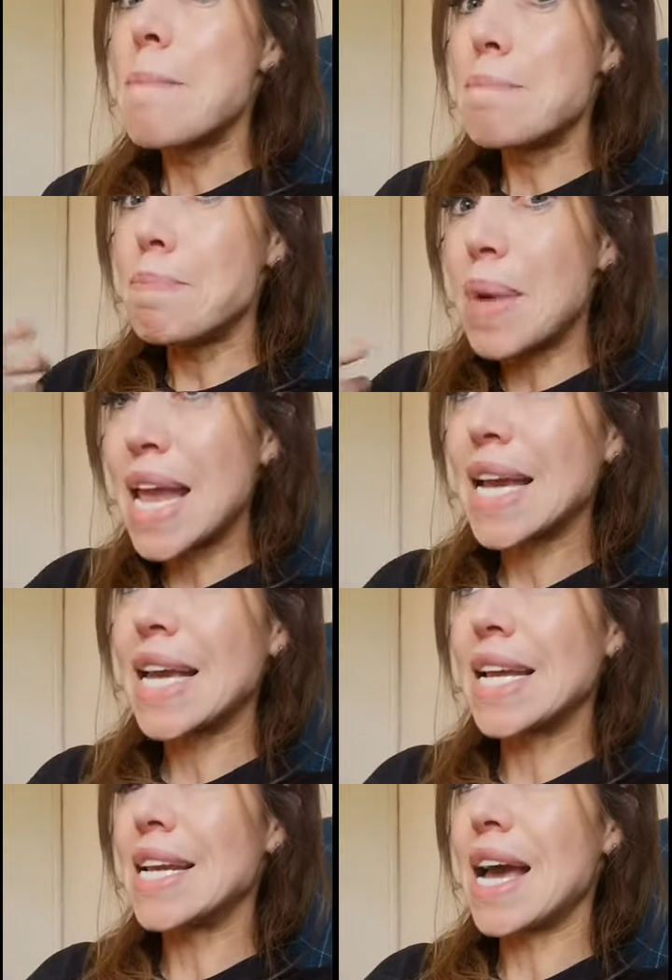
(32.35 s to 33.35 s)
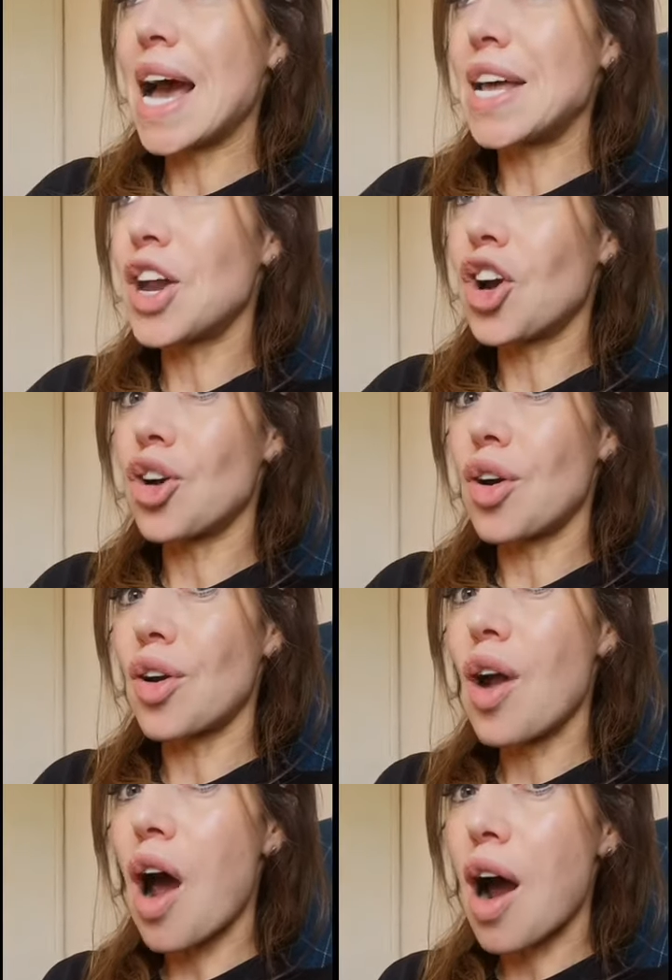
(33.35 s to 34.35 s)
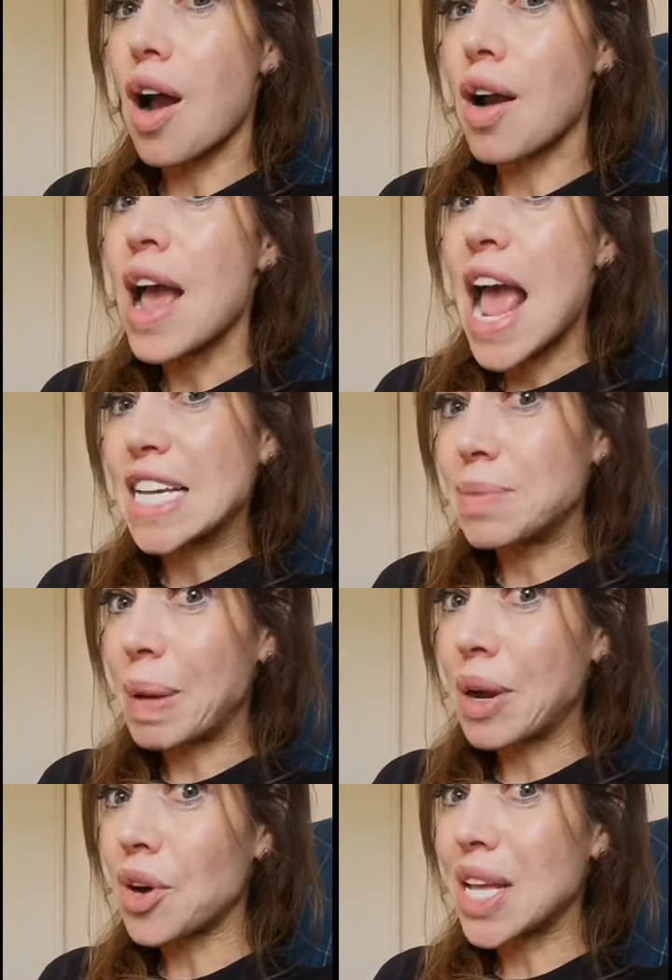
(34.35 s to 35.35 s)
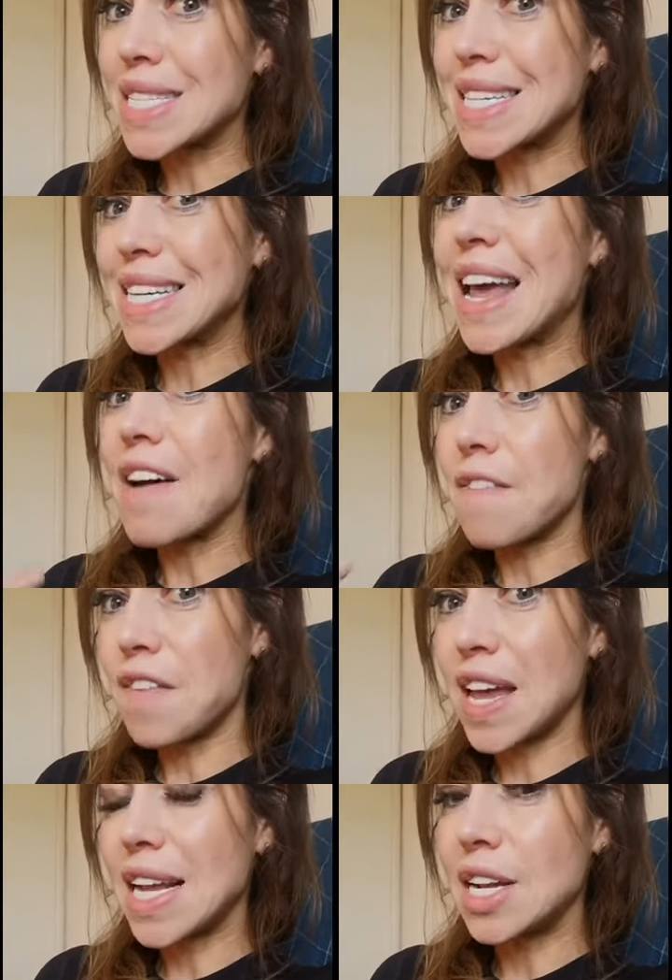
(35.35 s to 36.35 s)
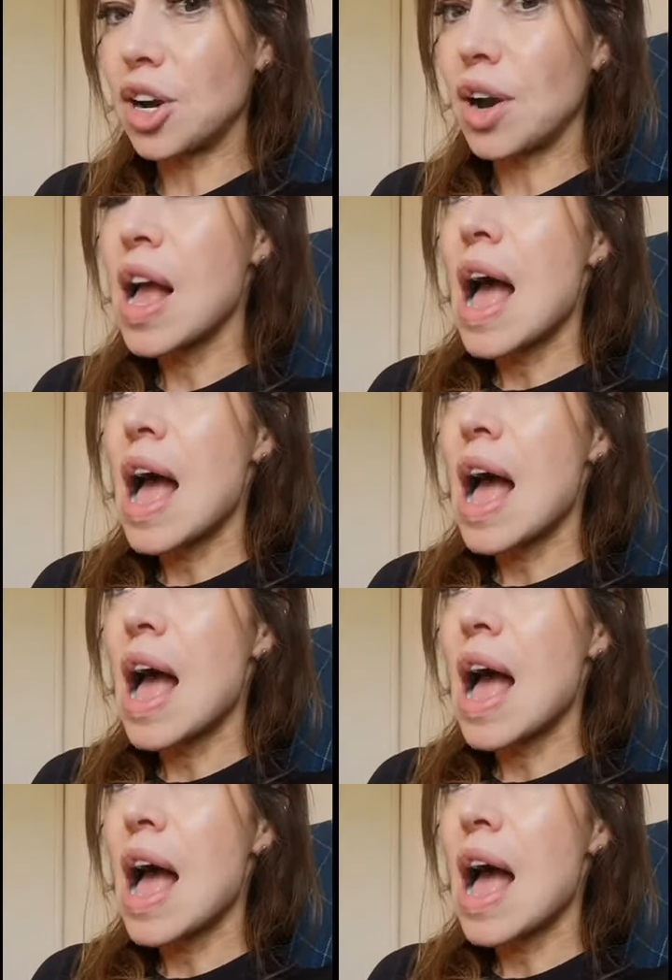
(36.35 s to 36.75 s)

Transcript: making an error are experiencing a failure